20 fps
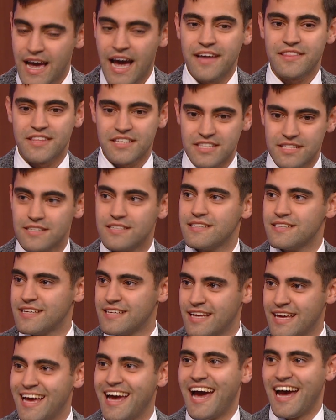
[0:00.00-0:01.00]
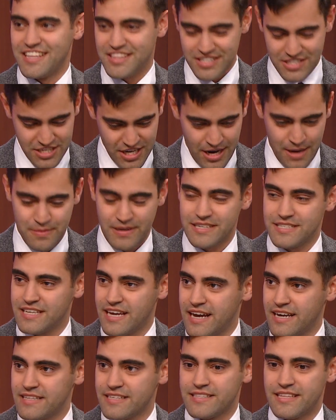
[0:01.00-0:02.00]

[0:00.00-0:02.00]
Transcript: That's the plan. At the time, exactly.